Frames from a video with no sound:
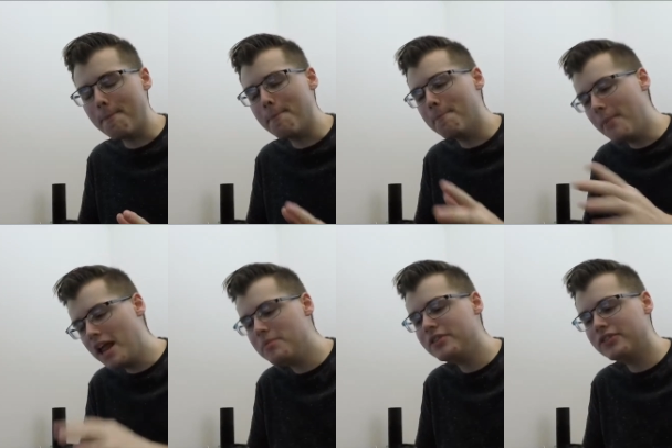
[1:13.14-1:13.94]

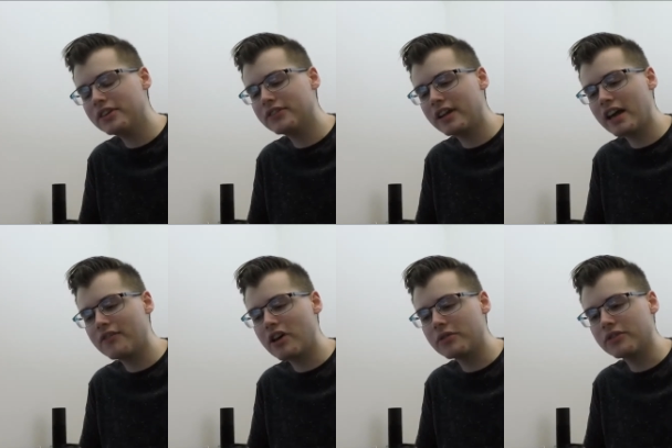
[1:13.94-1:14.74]
maybe
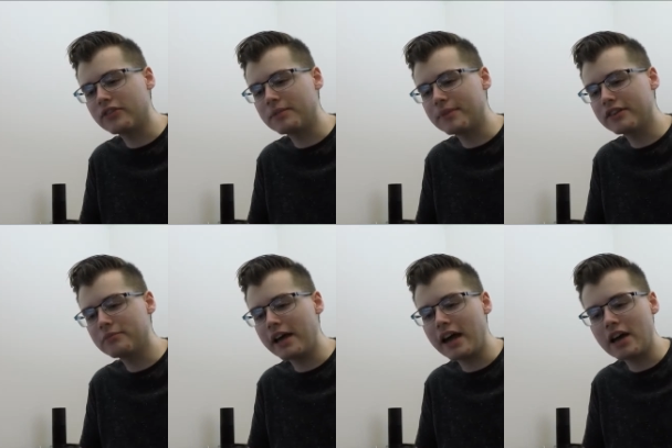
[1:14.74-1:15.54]
6.5 hours of sleep.
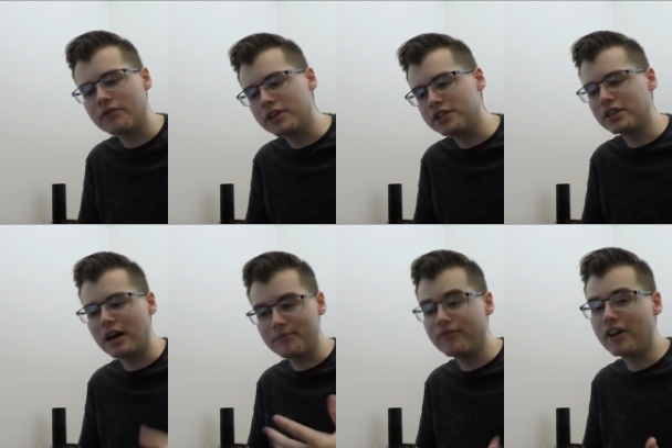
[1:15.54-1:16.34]
That's my average.
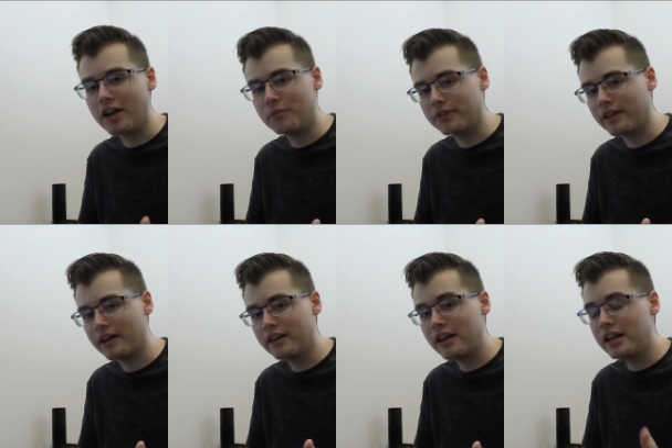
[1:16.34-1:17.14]
I'm fine with
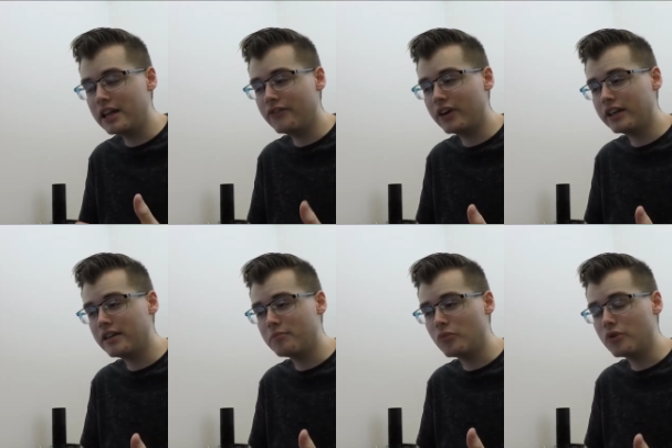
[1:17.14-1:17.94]
that. If I
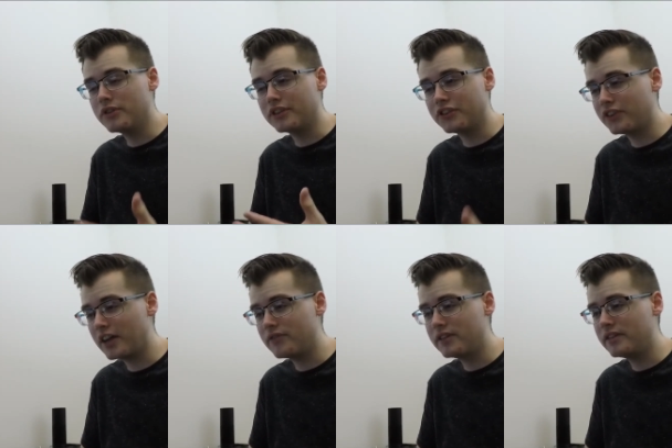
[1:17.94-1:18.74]
get more than
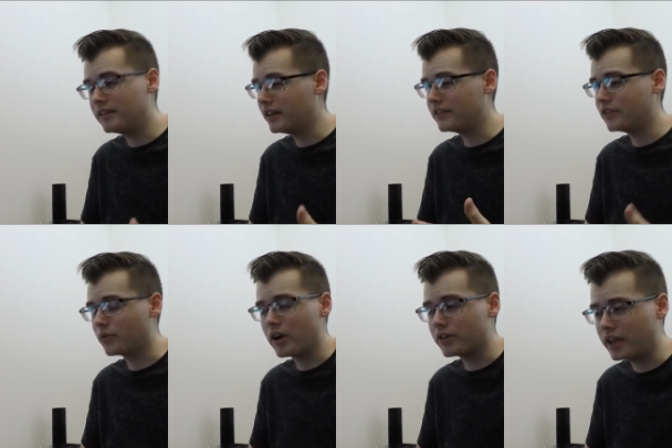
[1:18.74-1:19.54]
7, it's
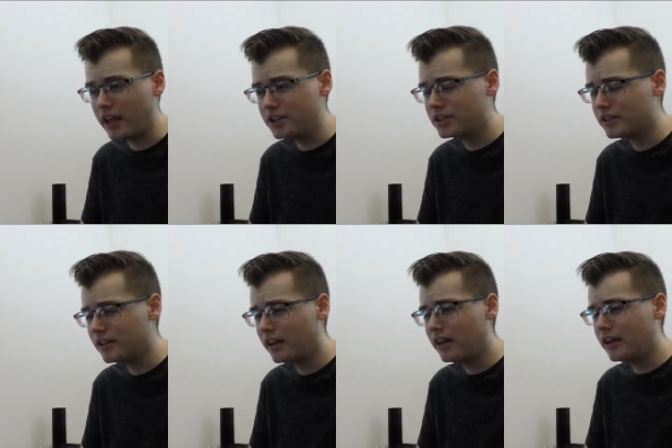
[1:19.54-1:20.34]
a rare
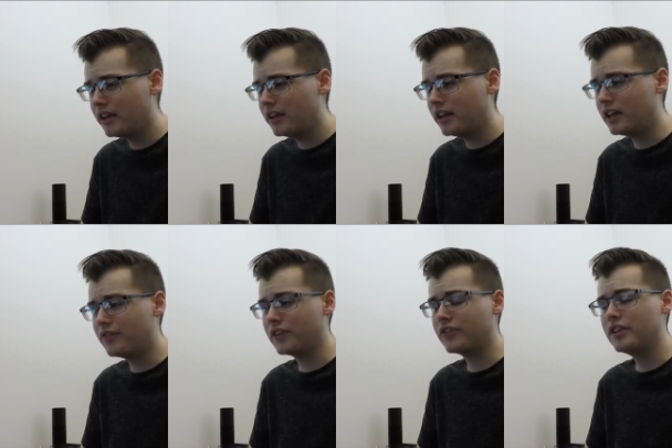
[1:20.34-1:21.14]
occasion.
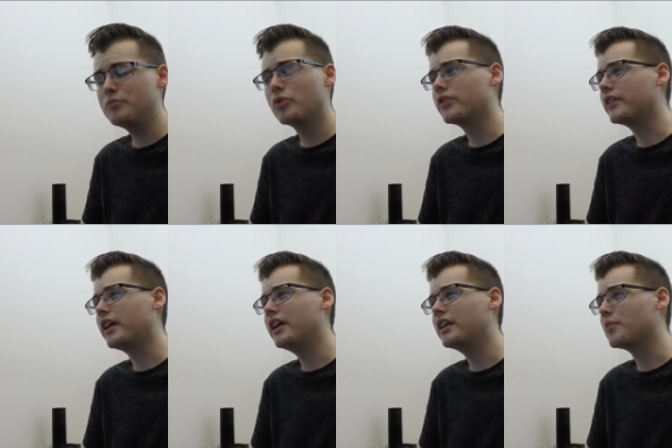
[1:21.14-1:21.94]
And if I sleep more
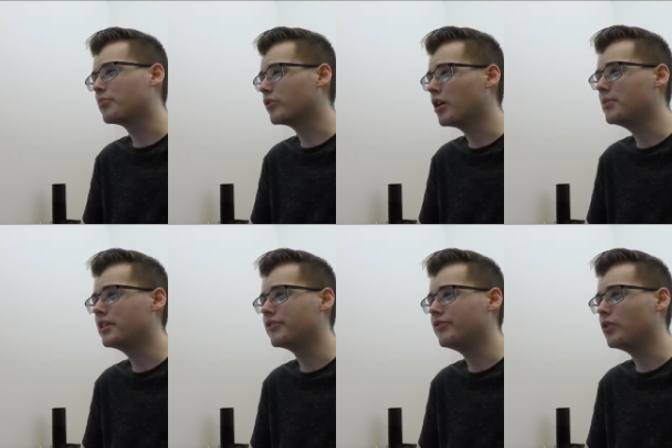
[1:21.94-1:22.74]
than 8, I'm probably
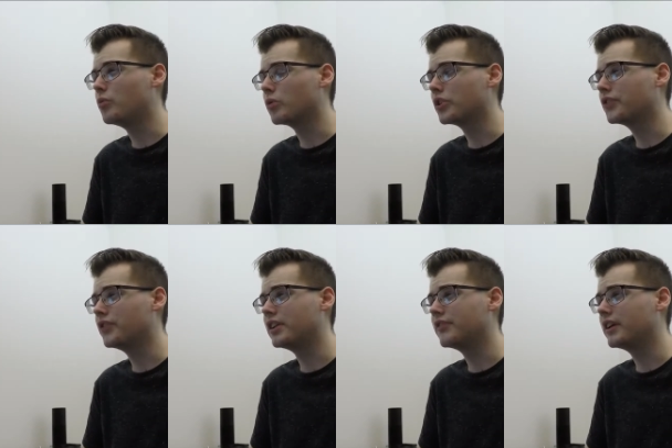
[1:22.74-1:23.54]
going to feel
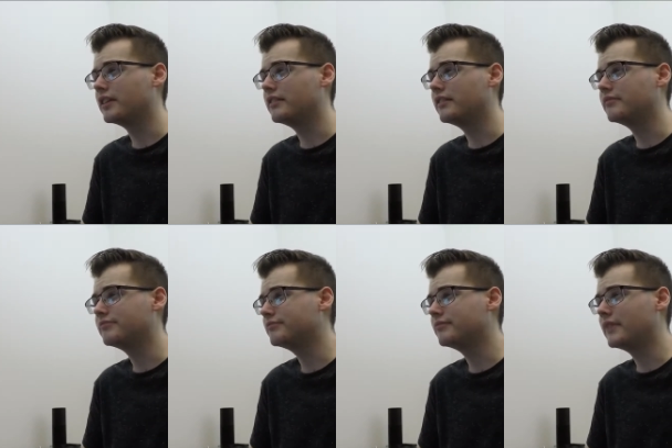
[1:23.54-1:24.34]
worse than if I
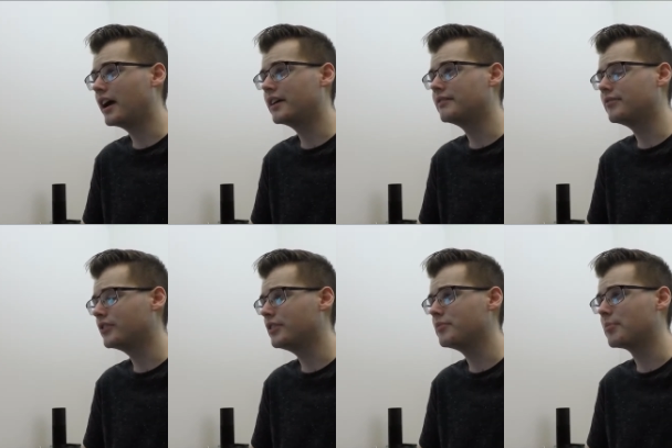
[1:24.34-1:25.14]
had sleep